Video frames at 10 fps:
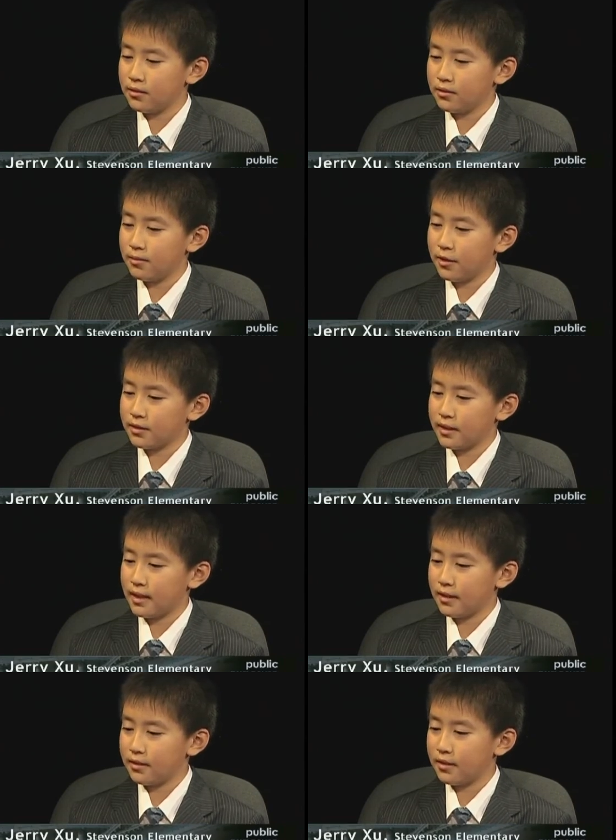who are mostly
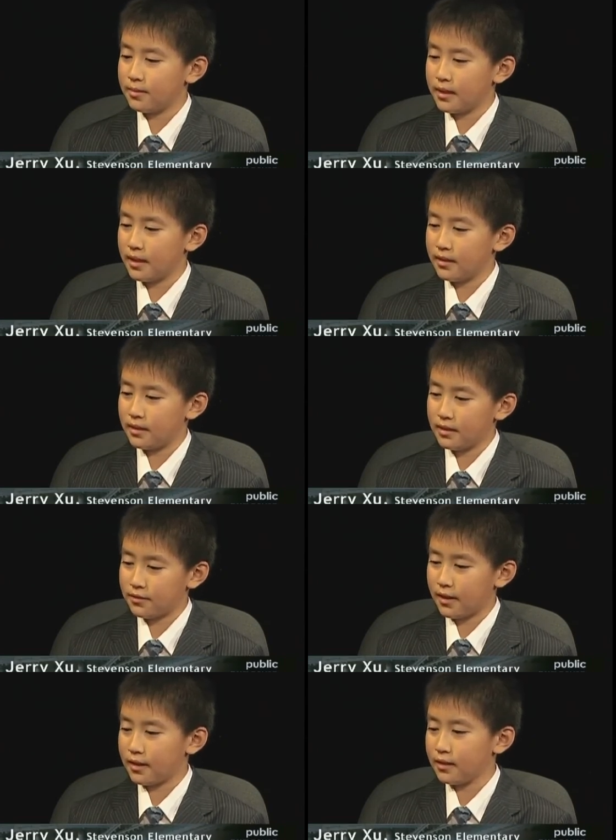Arabs, and the
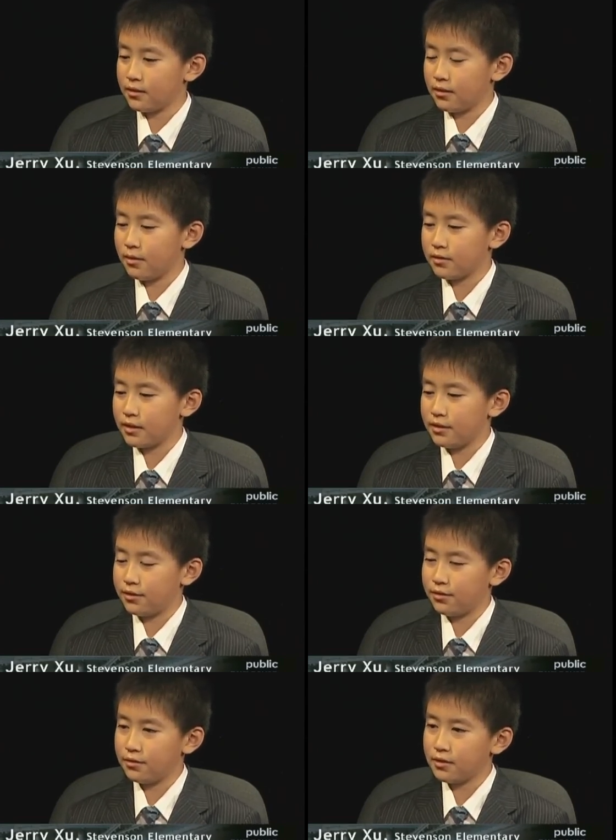Israelis, who are mostly
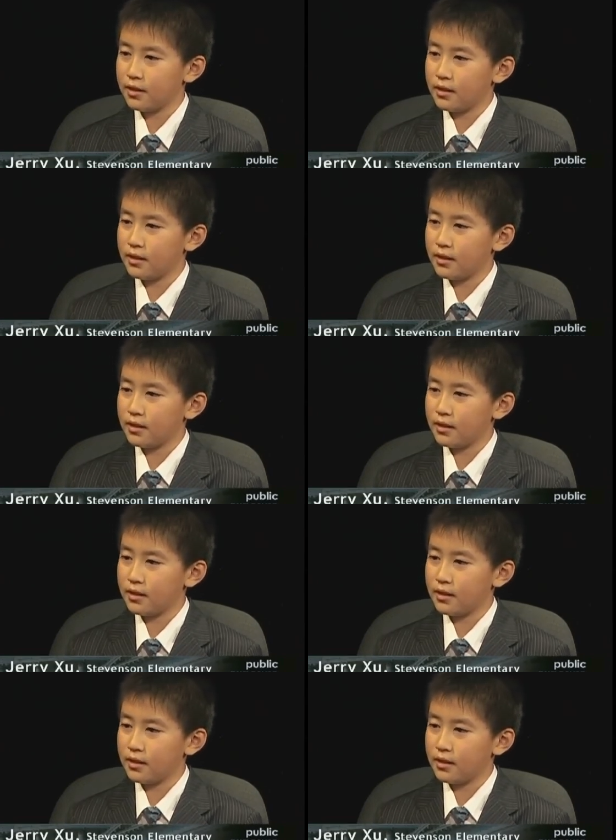Jews.